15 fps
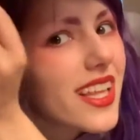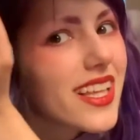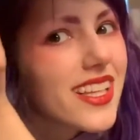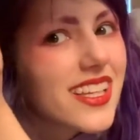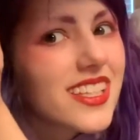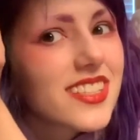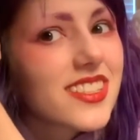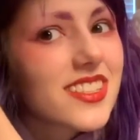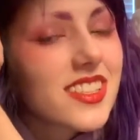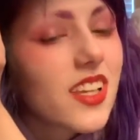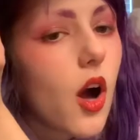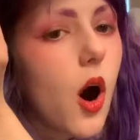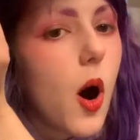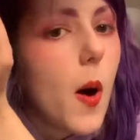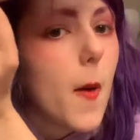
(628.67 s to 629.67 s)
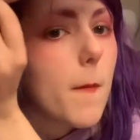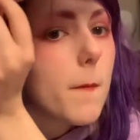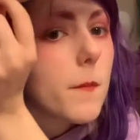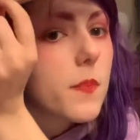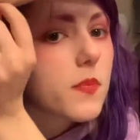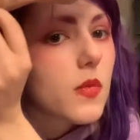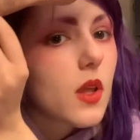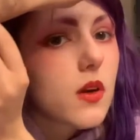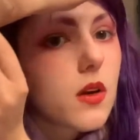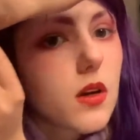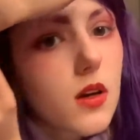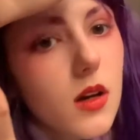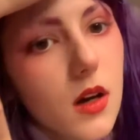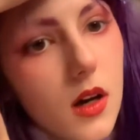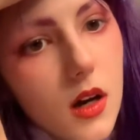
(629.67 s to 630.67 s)
is
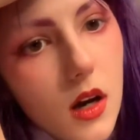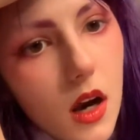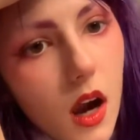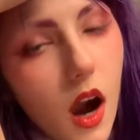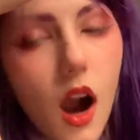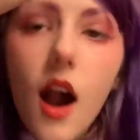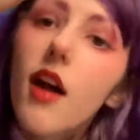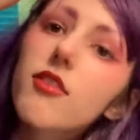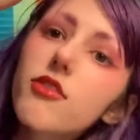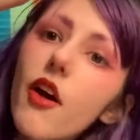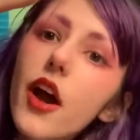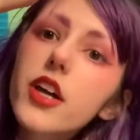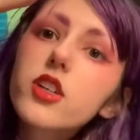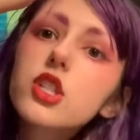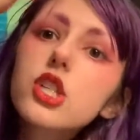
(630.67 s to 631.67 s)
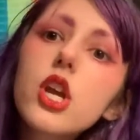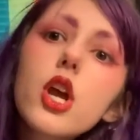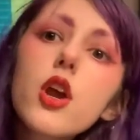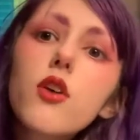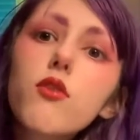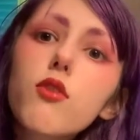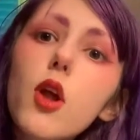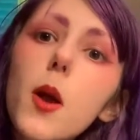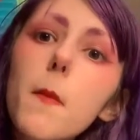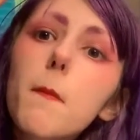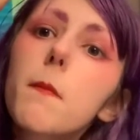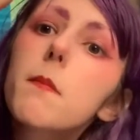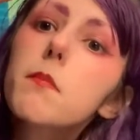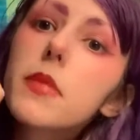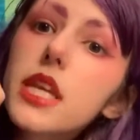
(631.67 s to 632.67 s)
Hot Fudge from
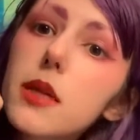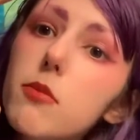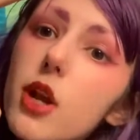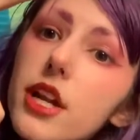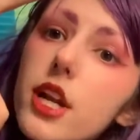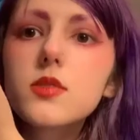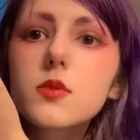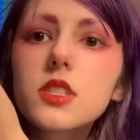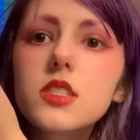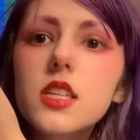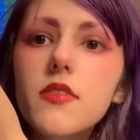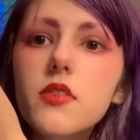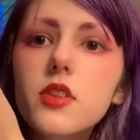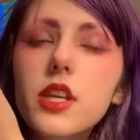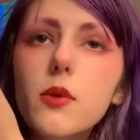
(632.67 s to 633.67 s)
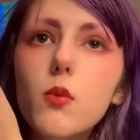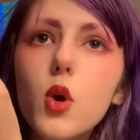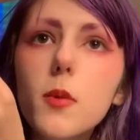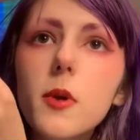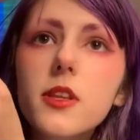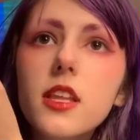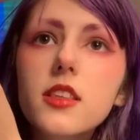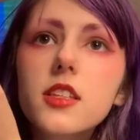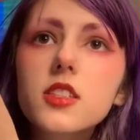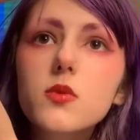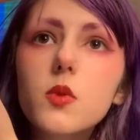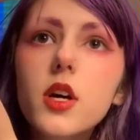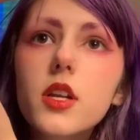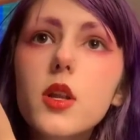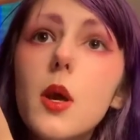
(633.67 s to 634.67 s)
Mini Breaker. This one's definitely warmer than this
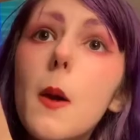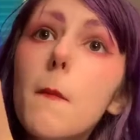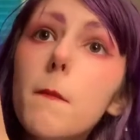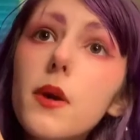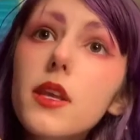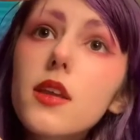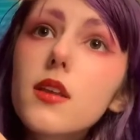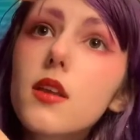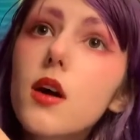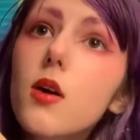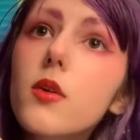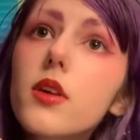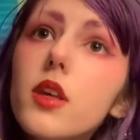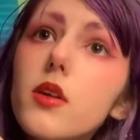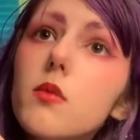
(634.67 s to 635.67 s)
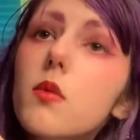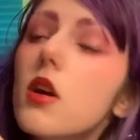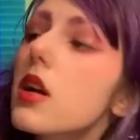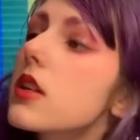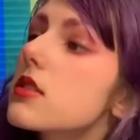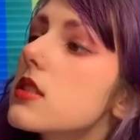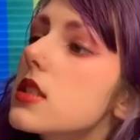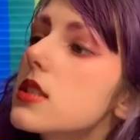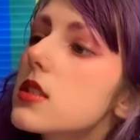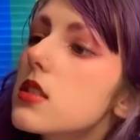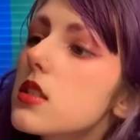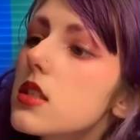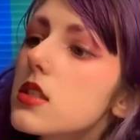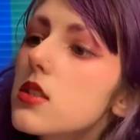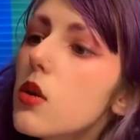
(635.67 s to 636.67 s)
one, but you know, it works. It's
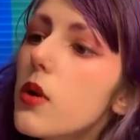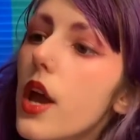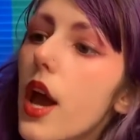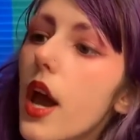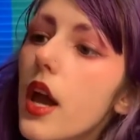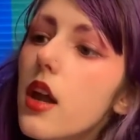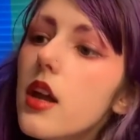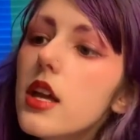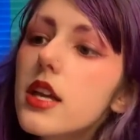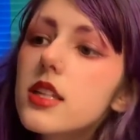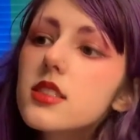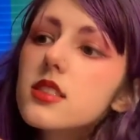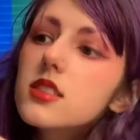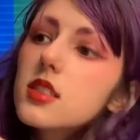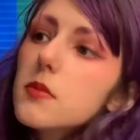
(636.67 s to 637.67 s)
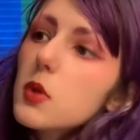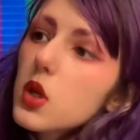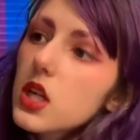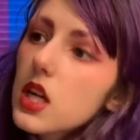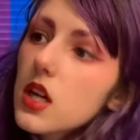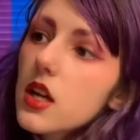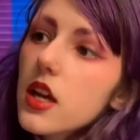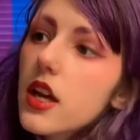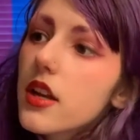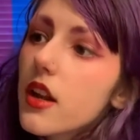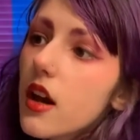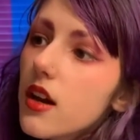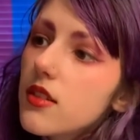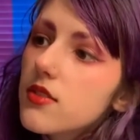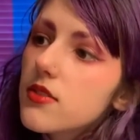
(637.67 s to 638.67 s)
okay. It's similar enough.